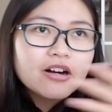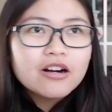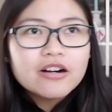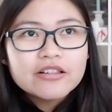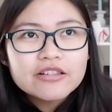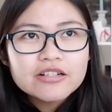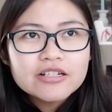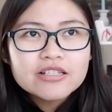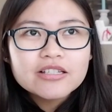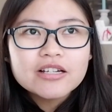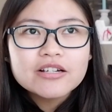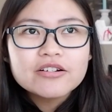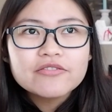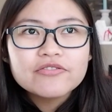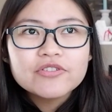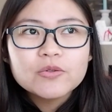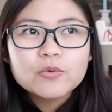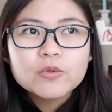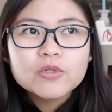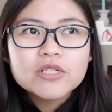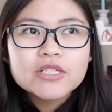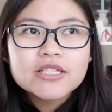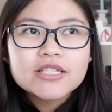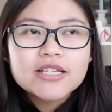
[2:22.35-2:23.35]
other side of the
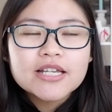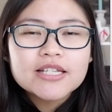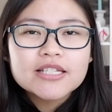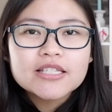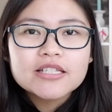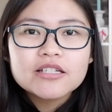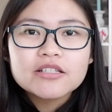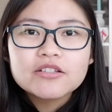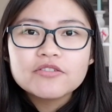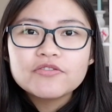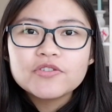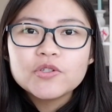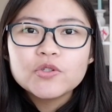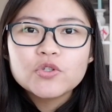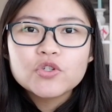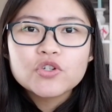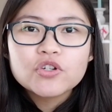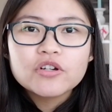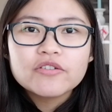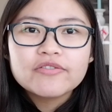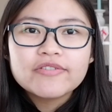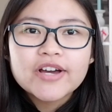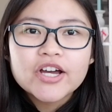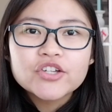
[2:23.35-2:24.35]
world says that the
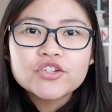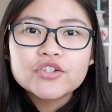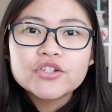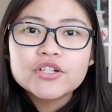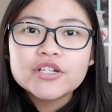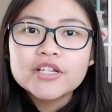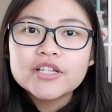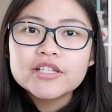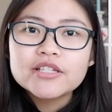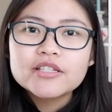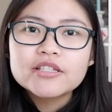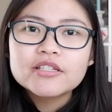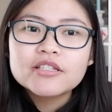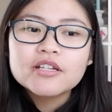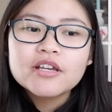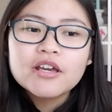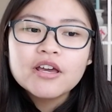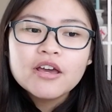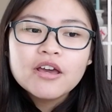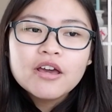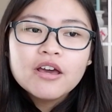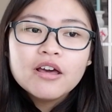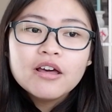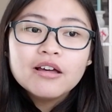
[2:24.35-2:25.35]
future of fashion is
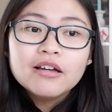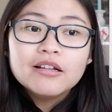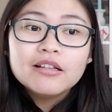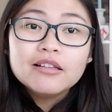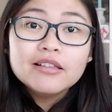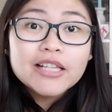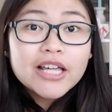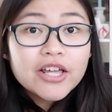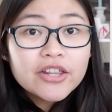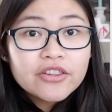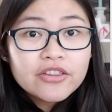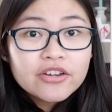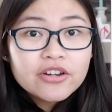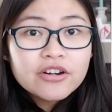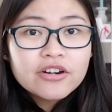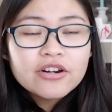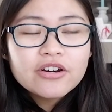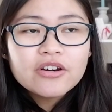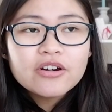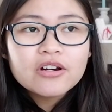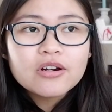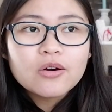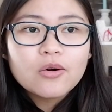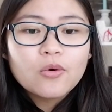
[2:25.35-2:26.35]

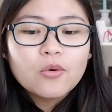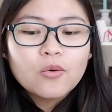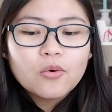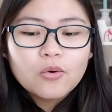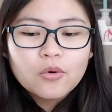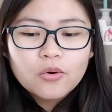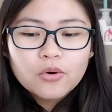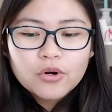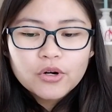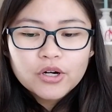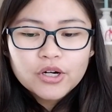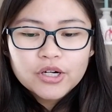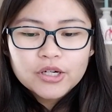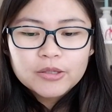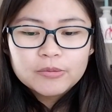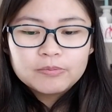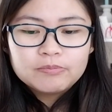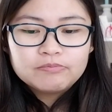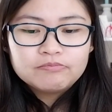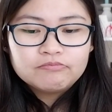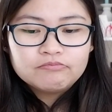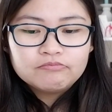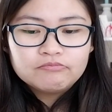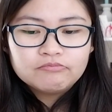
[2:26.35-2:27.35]
leather, or
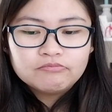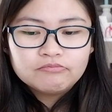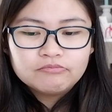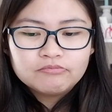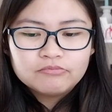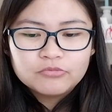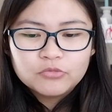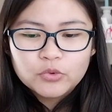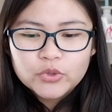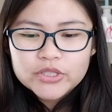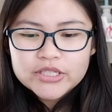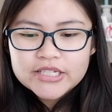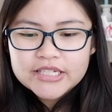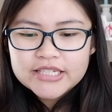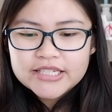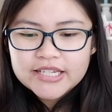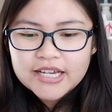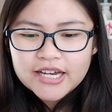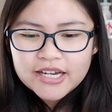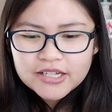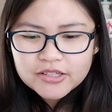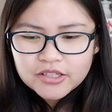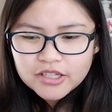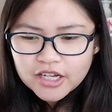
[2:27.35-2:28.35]
what's
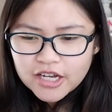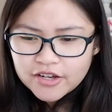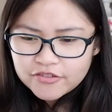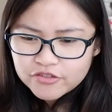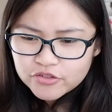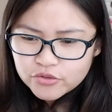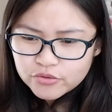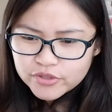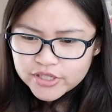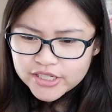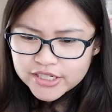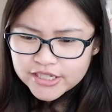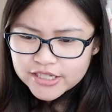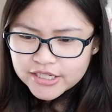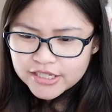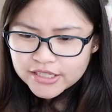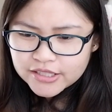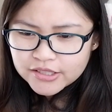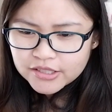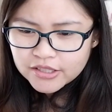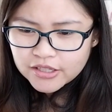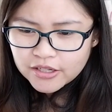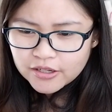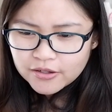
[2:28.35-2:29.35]
that? I have to read
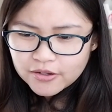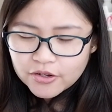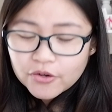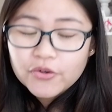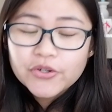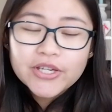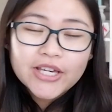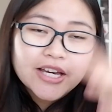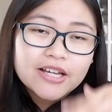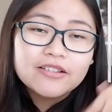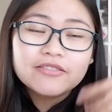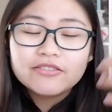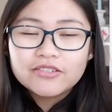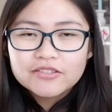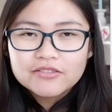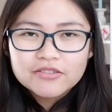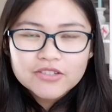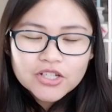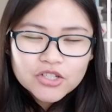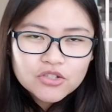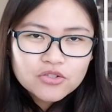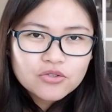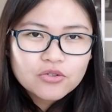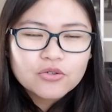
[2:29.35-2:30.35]
it. Oh yeah,
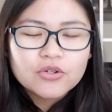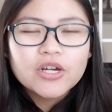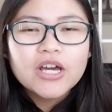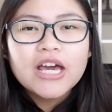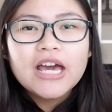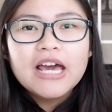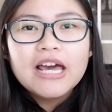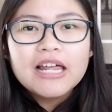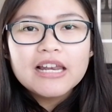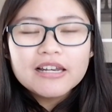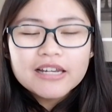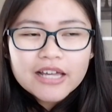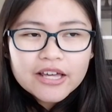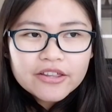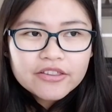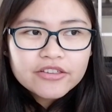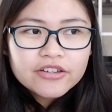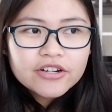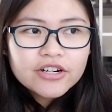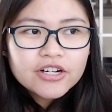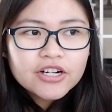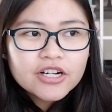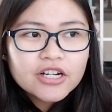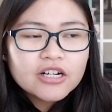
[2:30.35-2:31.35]
that's true.
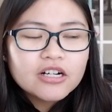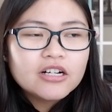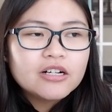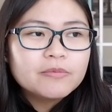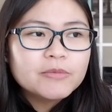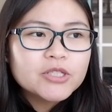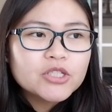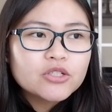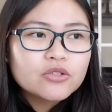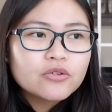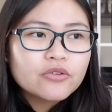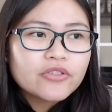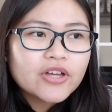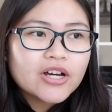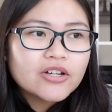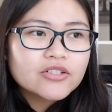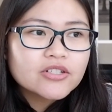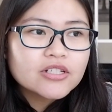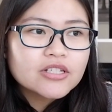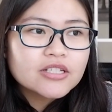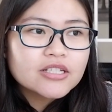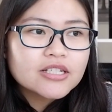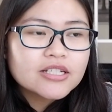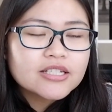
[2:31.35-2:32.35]
Leather. In
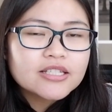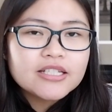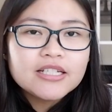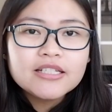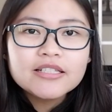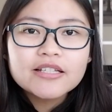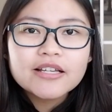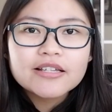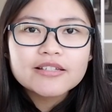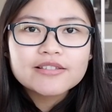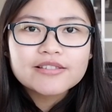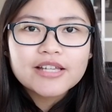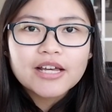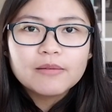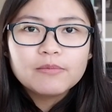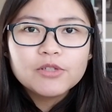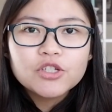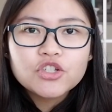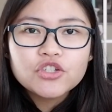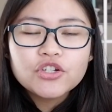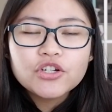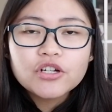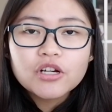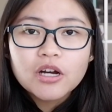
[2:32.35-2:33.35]
2016, they
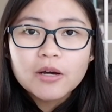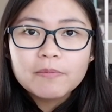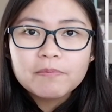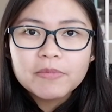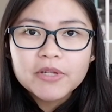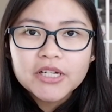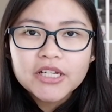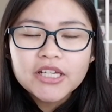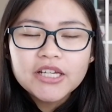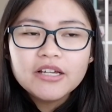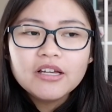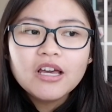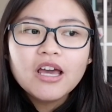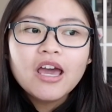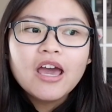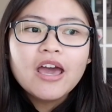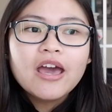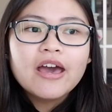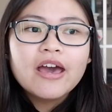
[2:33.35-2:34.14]
established their company,